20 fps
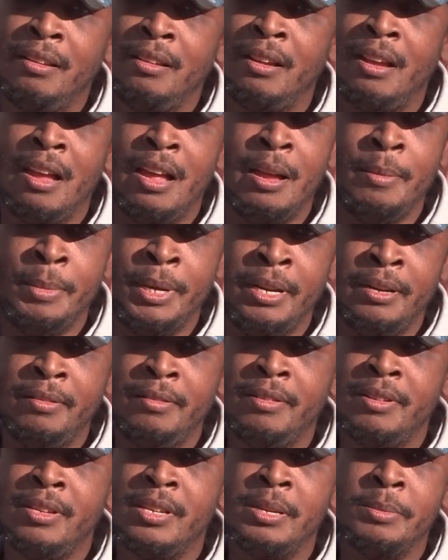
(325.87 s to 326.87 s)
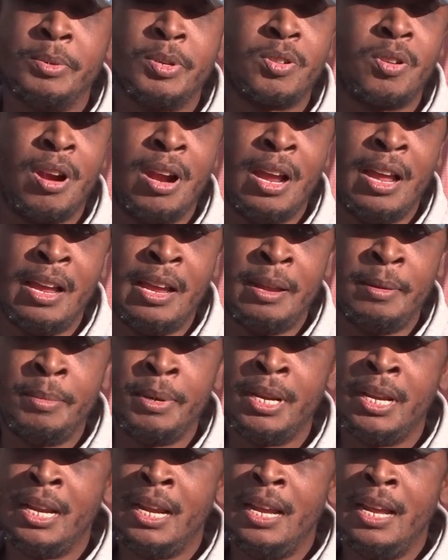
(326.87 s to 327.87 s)
comment,
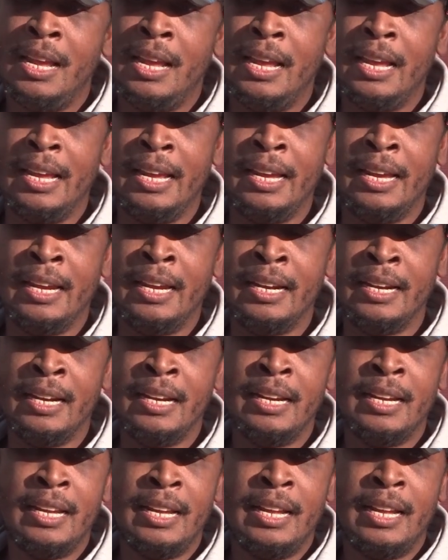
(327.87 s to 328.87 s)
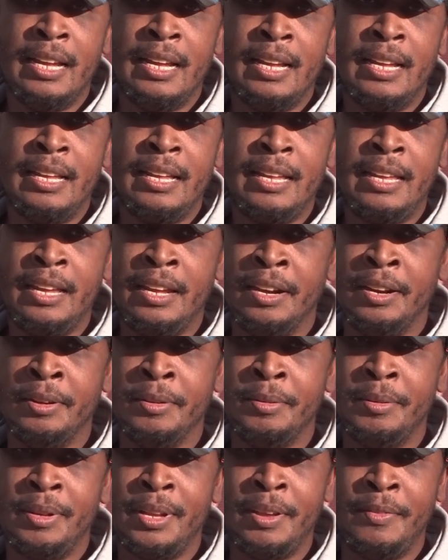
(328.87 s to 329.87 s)
subscribe, and you
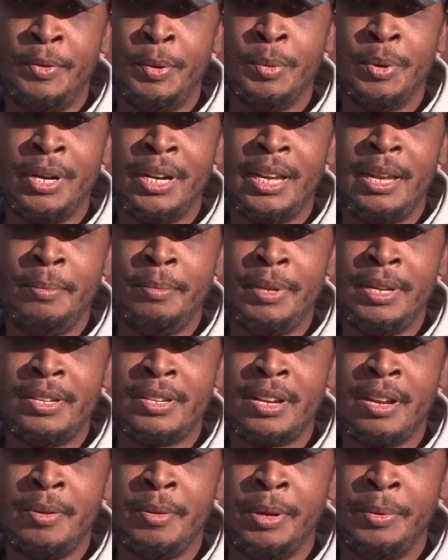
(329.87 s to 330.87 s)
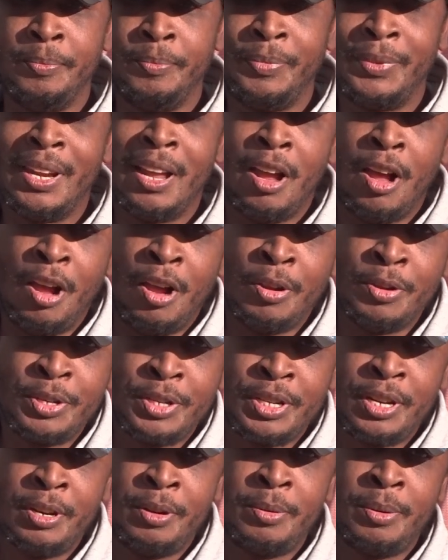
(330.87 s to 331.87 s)
know, if you want to keep these going.
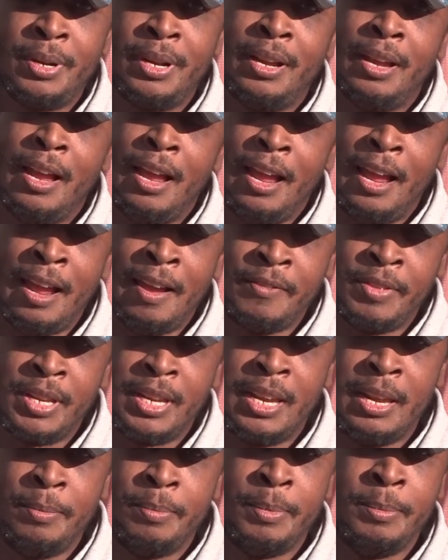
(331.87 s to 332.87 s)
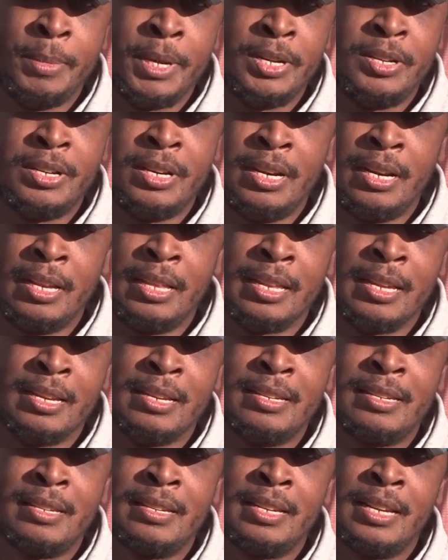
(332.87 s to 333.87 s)
Also, I have to keep mentioning
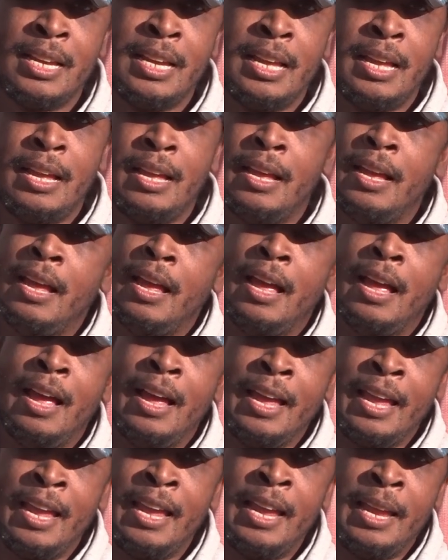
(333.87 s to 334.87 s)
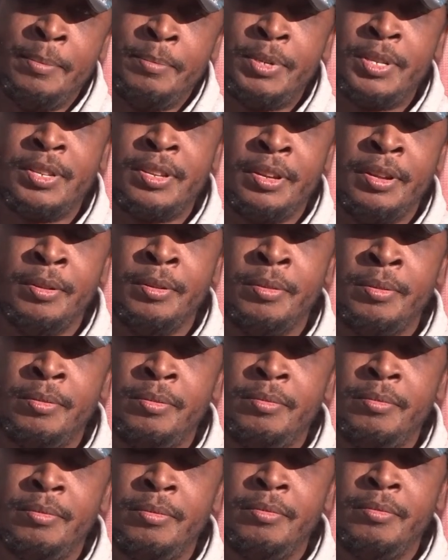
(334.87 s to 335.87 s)
this, I am still
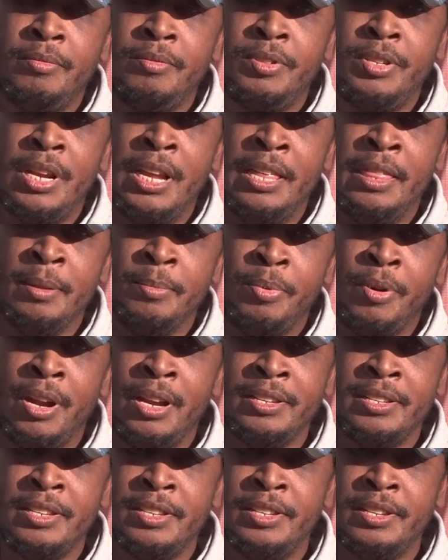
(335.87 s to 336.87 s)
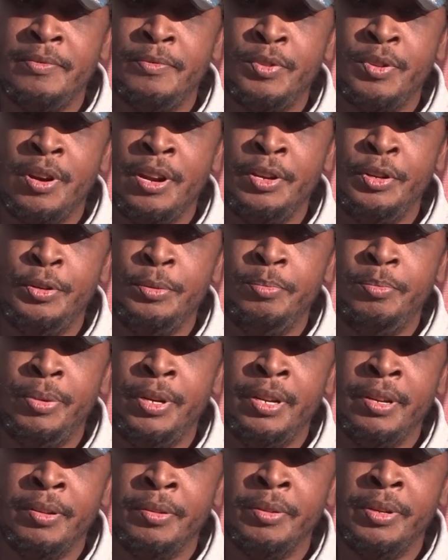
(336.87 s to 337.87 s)
in the process of trying to
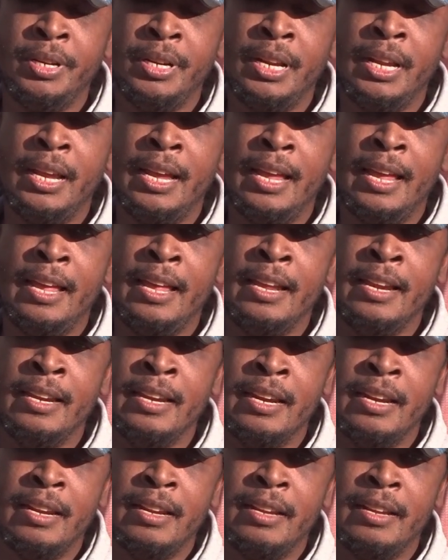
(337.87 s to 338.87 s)
build an